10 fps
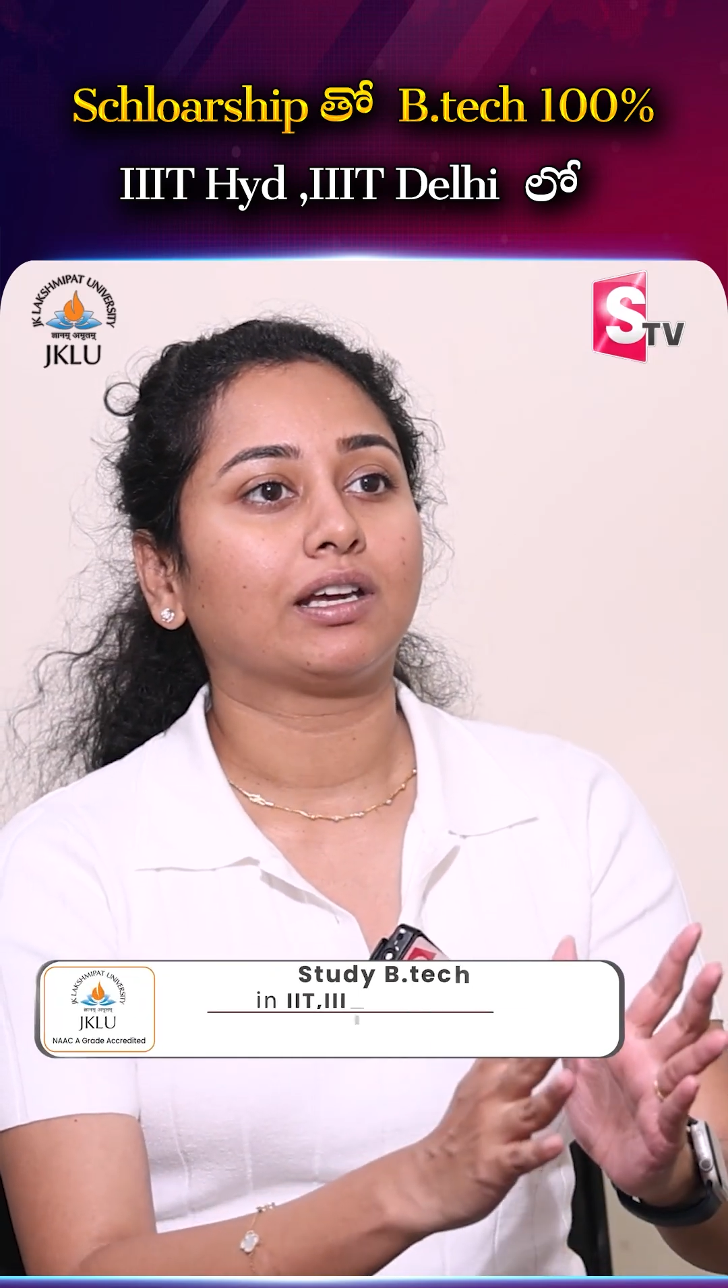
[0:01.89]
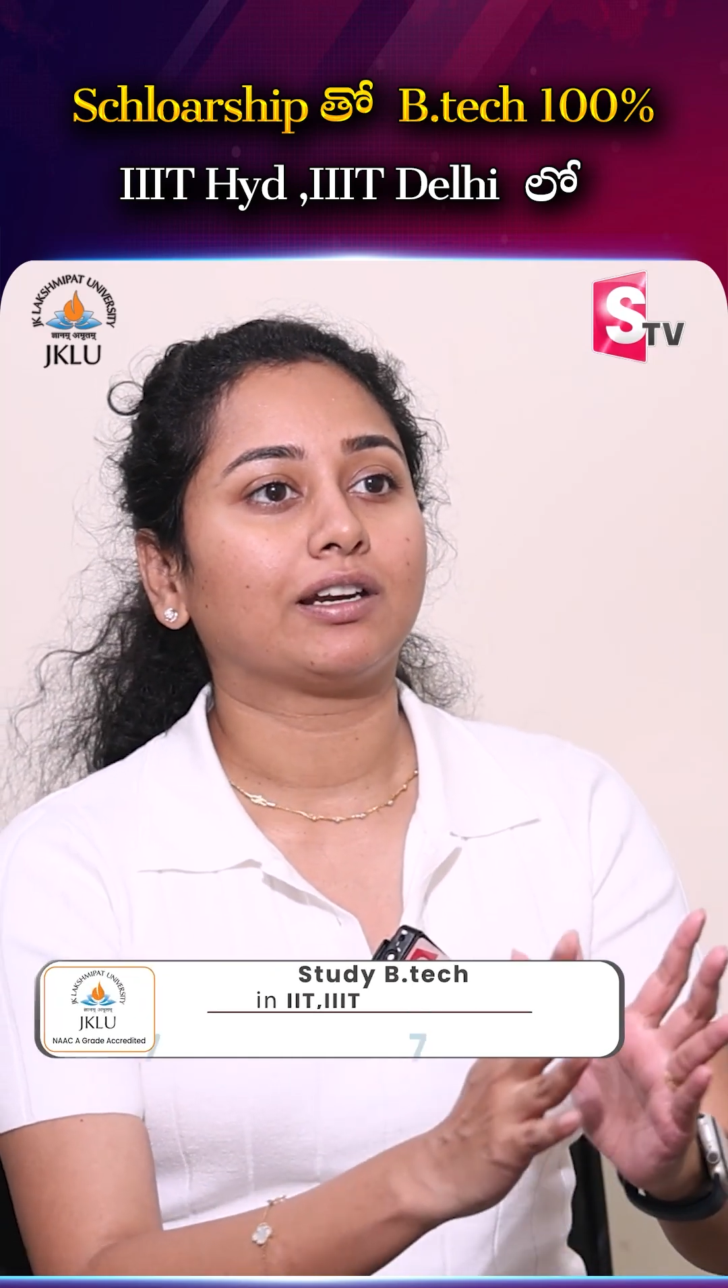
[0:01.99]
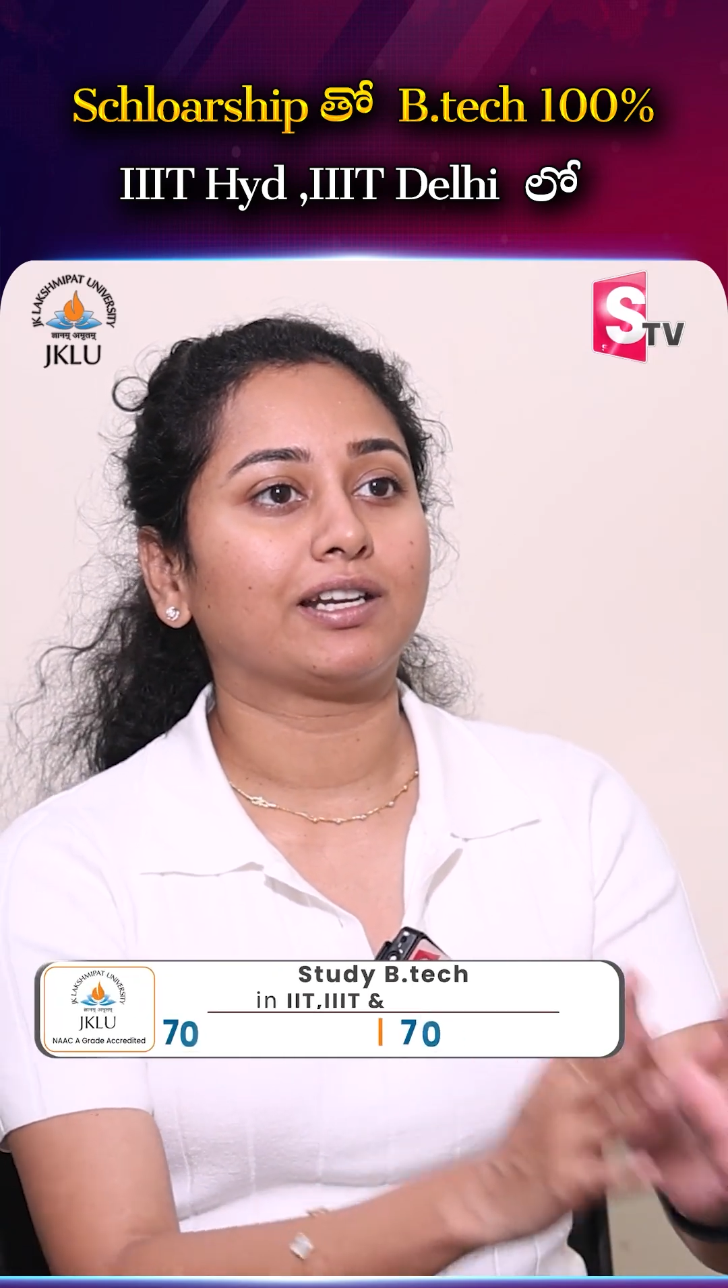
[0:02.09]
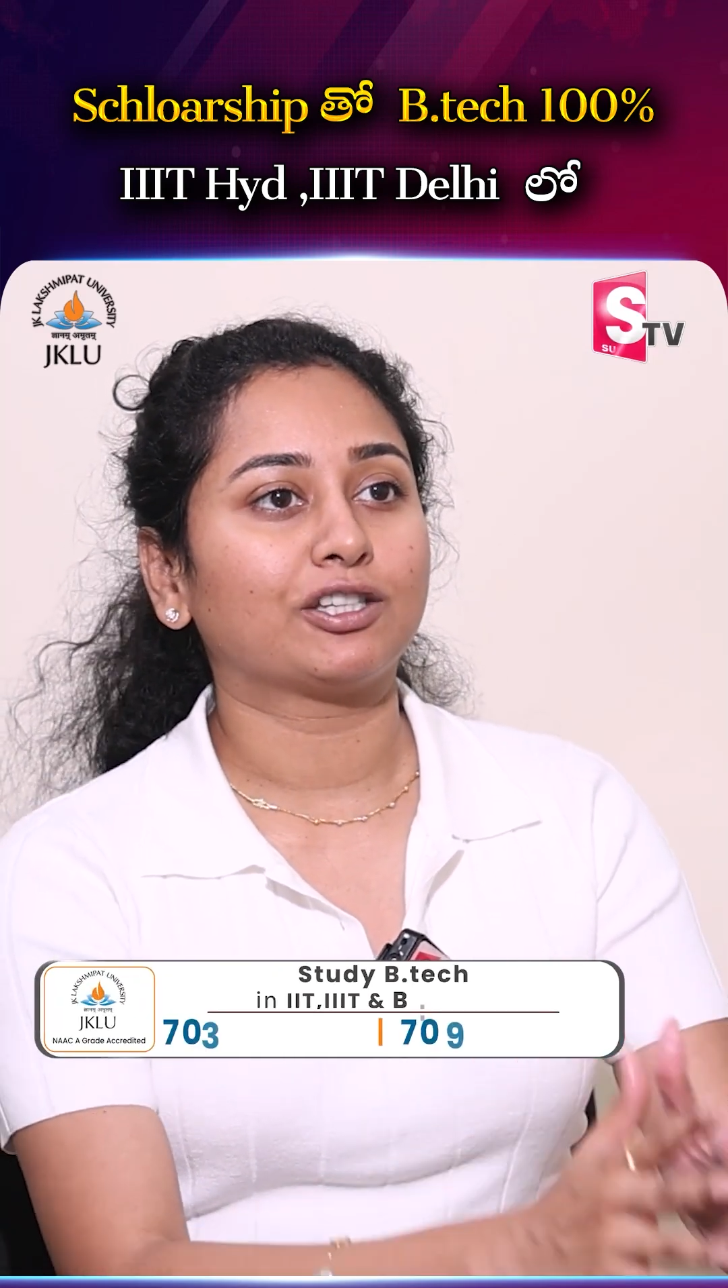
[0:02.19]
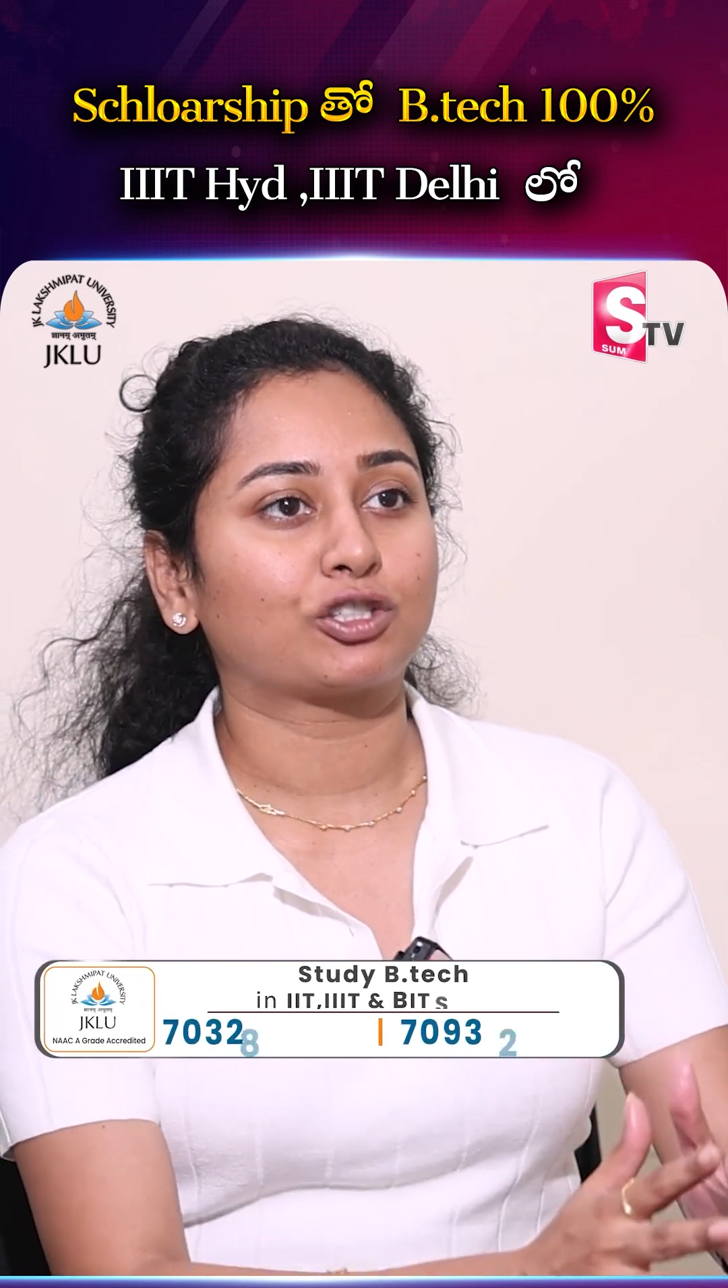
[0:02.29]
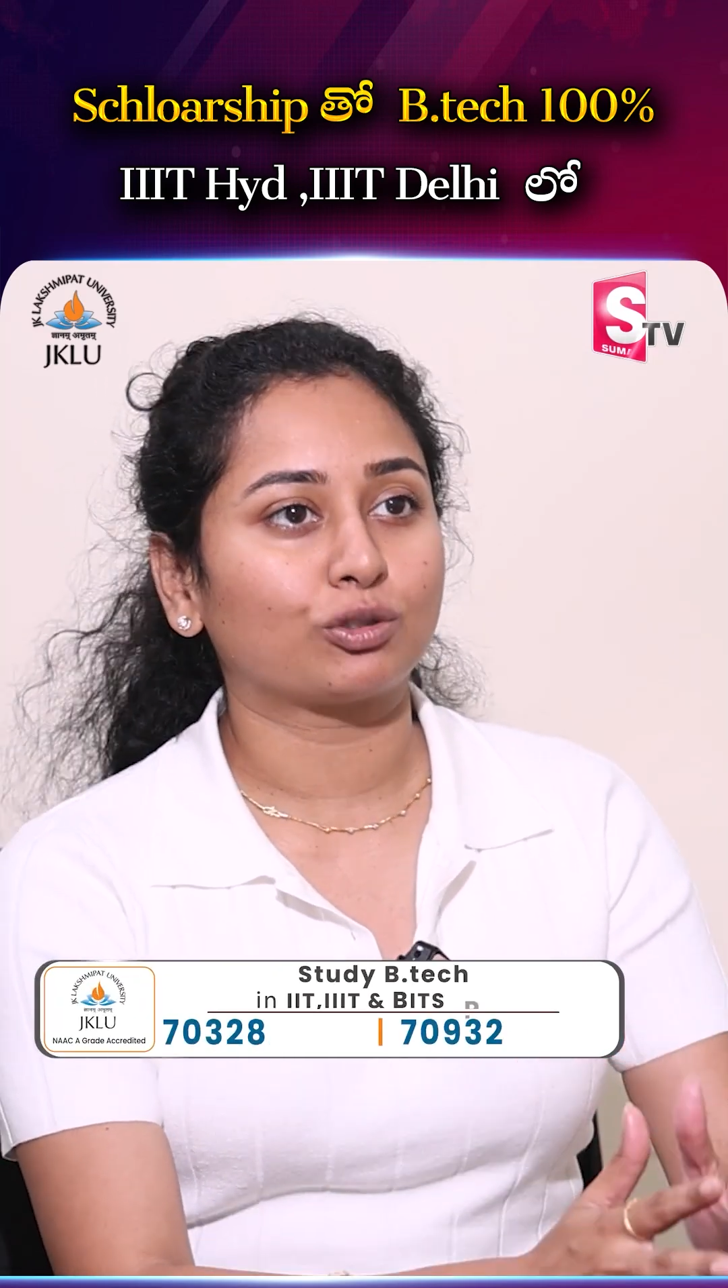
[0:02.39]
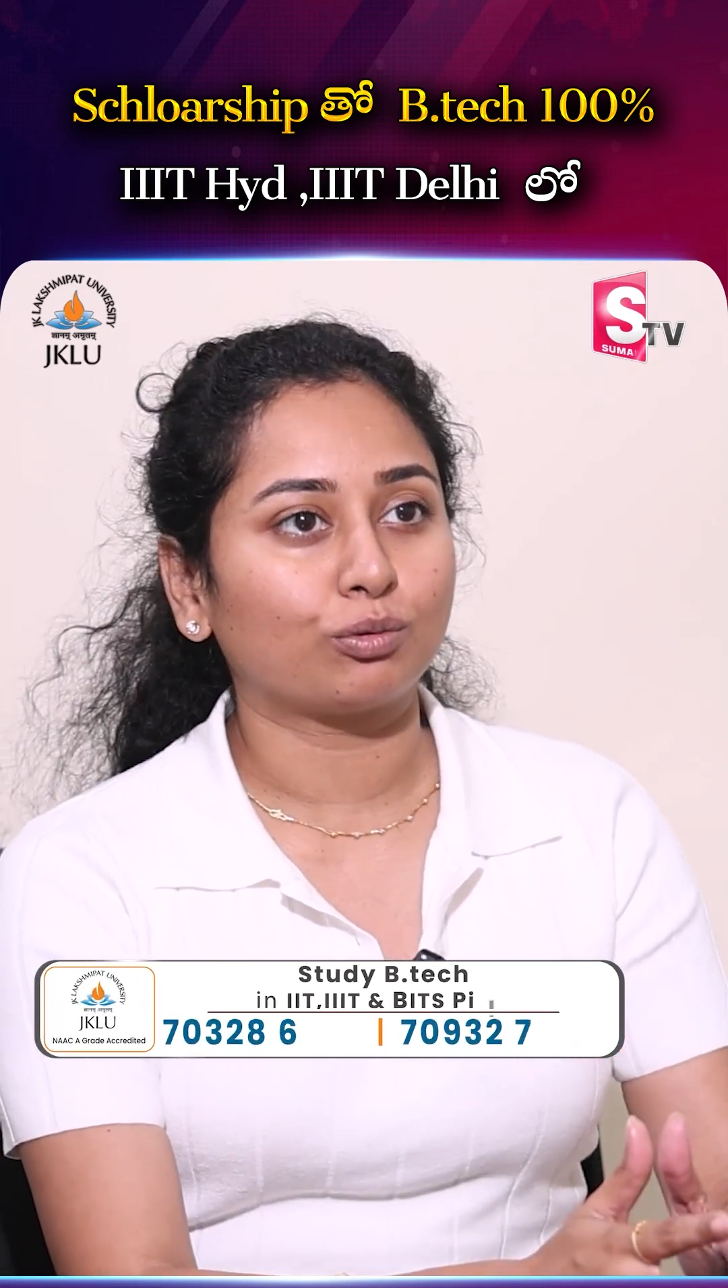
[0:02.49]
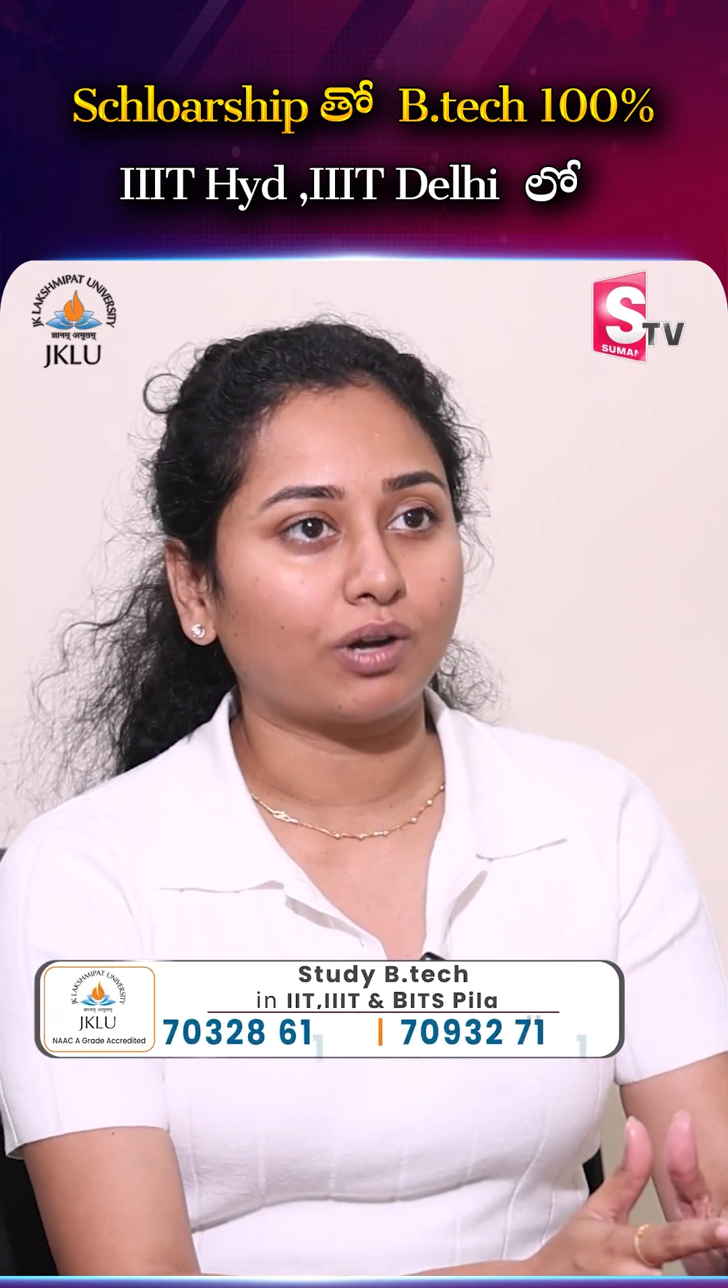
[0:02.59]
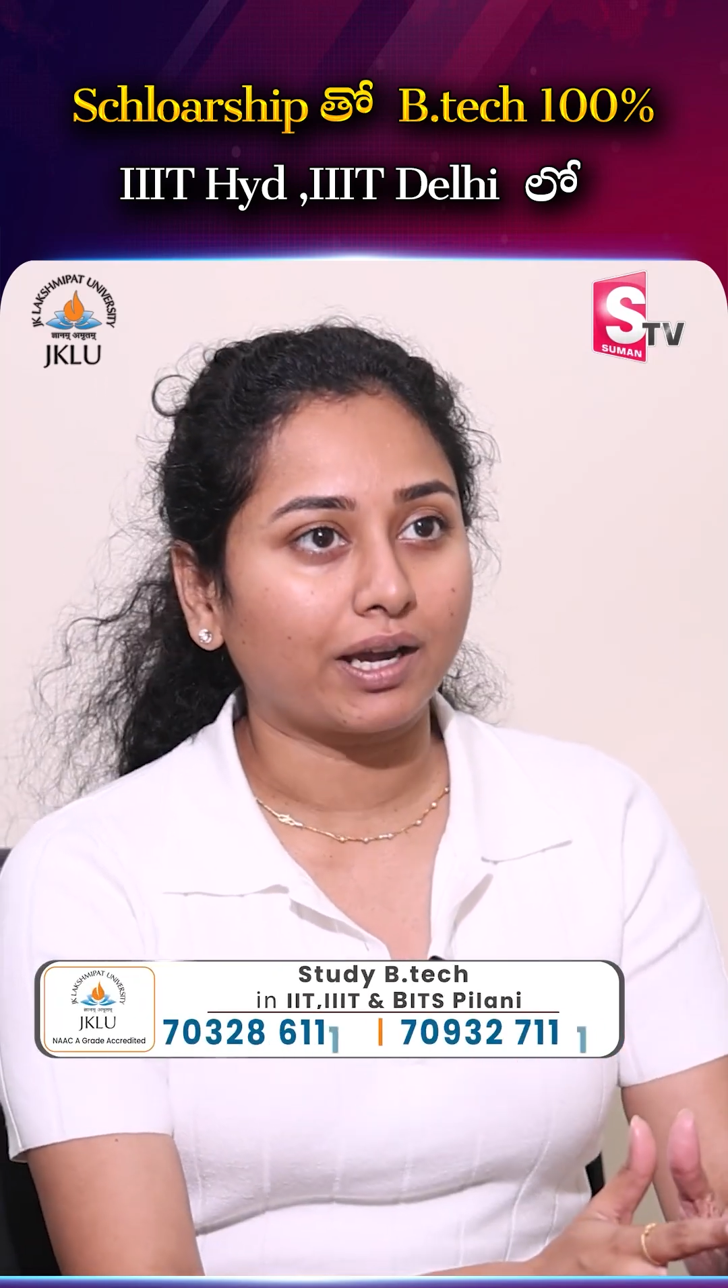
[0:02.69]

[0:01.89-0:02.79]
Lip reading: reach to